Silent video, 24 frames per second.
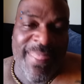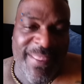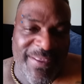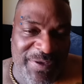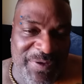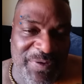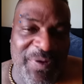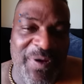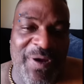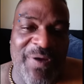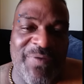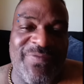
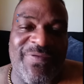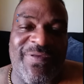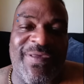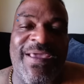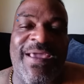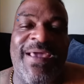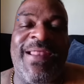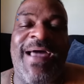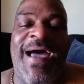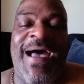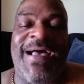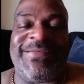You know what I'm
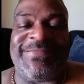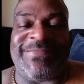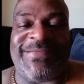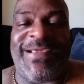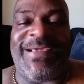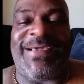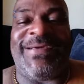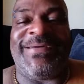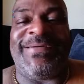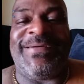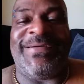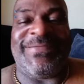saying? I say,
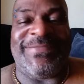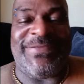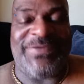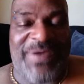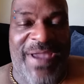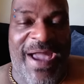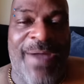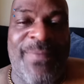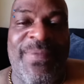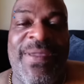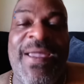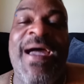cuz, you
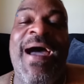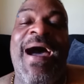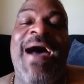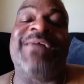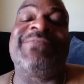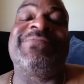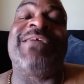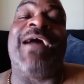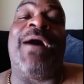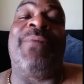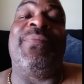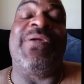got me. I
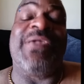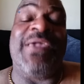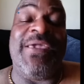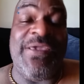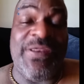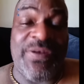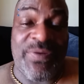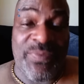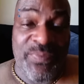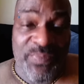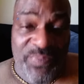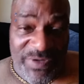say, I'm going to give
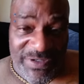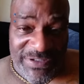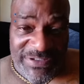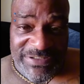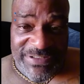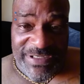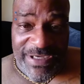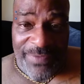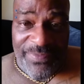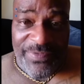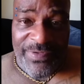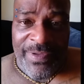you them
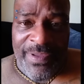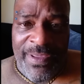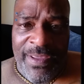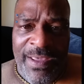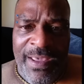push-ups.